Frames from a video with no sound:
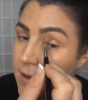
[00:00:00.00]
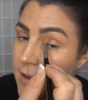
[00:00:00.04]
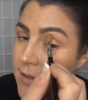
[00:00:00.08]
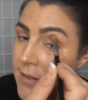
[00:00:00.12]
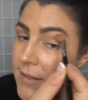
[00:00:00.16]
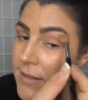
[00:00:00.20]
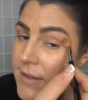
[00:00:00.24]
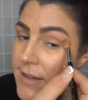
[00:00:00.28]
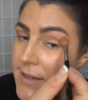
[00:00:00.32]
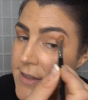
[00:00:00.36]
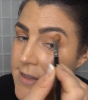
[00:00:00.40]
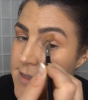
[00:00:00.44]

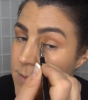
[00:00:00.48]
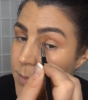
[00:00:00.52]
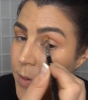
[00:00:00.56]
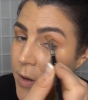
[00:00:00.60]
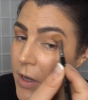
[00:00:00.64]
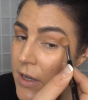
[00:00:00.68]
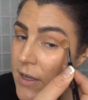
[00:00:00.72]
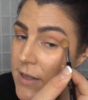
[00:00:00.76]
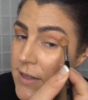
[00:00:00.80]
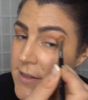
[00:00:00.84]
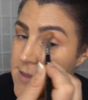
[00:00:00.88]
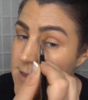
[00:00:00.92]
in these
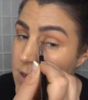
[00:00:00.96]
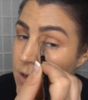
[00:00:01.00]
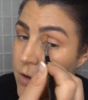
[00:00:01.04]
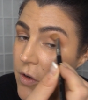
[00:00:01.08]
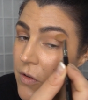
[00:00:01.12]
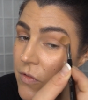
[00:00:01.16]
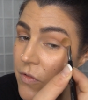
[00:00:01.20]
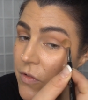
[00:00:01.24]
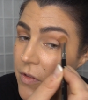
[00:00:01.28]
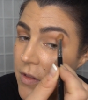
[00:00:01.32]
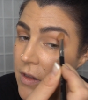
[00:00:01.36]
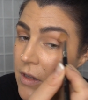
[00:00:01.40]
parts
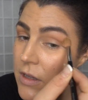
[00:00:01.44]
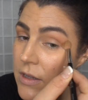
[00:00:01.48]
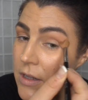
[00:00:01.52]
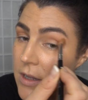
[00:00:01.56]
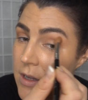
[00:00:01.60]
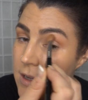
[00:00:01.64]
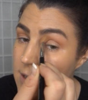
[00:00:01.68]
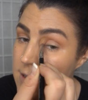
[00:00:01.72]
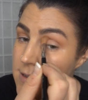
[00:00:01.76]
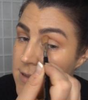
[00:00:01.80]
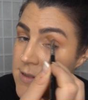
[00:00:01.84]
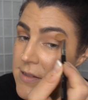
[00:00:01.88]
over the
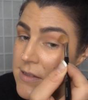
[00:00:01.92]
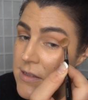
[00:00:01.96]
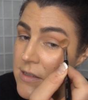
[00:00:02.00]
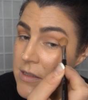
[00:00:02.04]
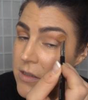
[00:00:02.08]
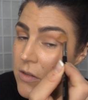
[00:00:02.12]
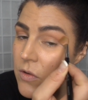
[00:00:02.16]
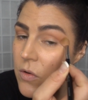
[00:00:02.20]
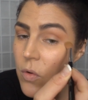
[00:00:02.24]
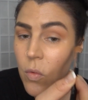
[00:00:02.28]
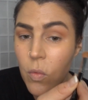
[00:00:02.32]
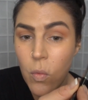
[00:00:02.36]

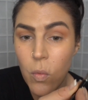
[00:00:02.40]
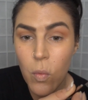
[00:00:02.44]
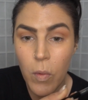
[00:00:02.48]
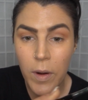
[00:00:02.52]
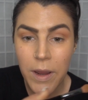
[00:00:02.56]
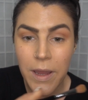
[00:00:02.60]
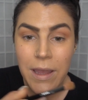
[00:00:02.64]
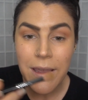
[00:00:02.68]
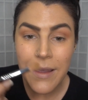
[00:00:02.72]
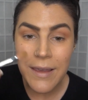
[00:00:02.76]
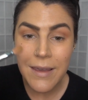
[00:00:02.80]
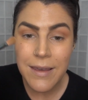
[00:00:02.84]
last
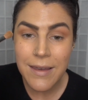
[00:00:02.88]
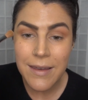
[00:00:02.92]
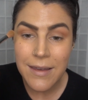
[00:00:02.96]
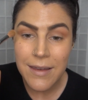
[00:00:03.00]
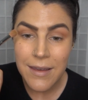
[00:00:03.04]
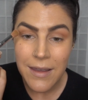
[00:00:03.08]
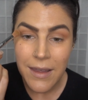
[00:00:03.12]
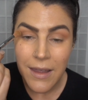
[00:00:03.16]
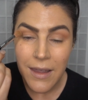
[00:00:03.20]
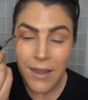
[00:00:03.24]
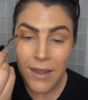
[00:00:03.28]
week.